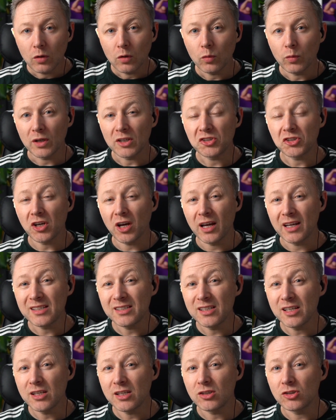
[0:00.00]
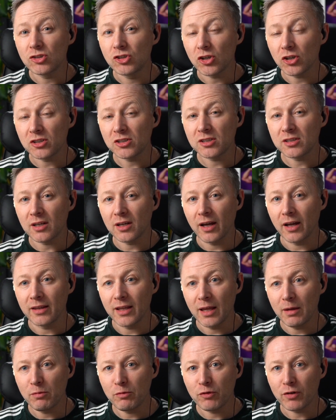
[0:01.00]
which isn't just a
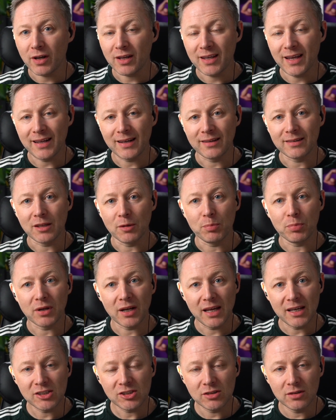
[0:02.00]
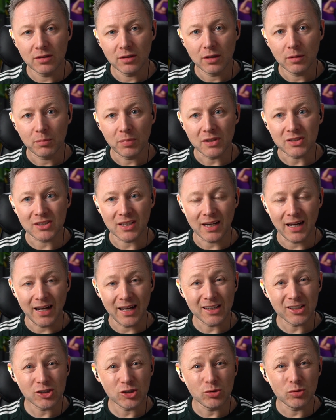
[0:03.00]
name for a kind of depression, but it's an
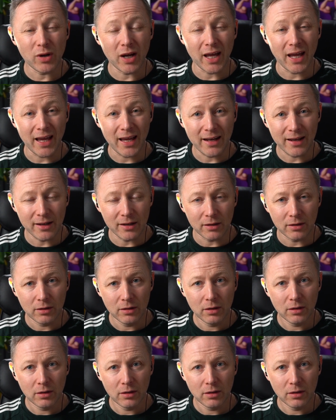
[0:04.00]
actual area